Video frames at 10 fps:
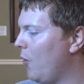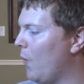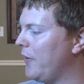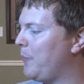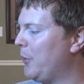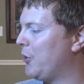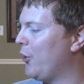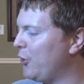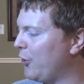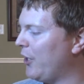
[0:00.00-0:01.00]
Once per
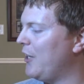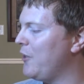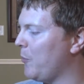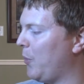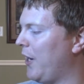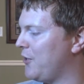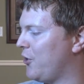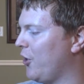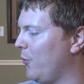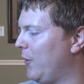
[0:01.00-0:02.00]
turn during either player's
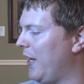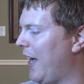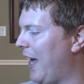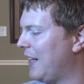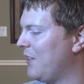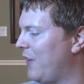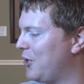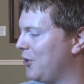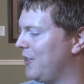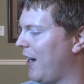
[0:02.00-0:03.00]
turn when the
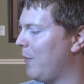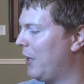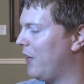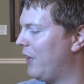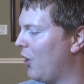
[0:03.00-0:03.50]
activation timing of a